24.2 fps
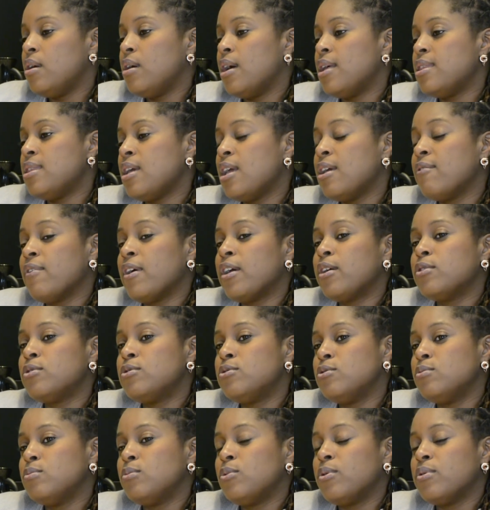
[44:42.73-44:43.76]
I think if I could
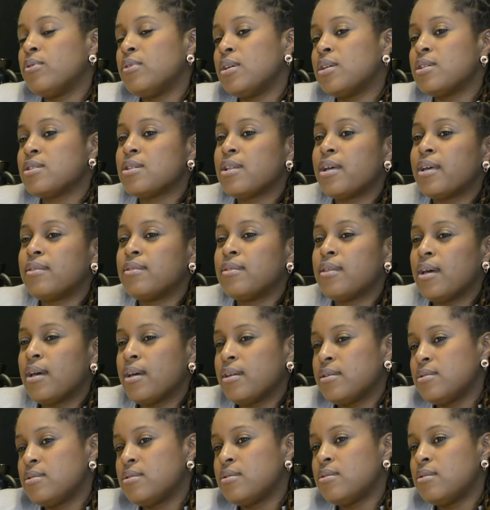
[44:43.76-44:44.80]
do more things like
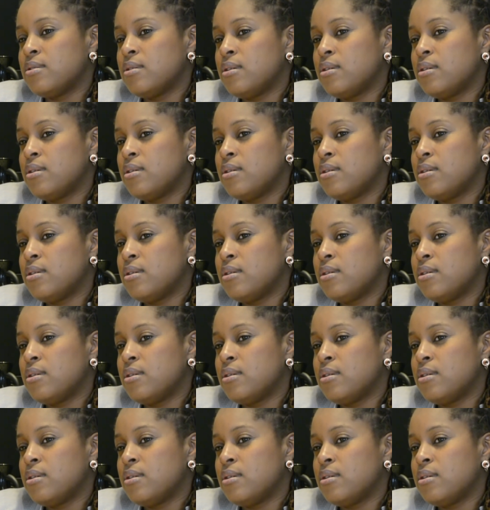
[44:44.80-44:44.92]
that,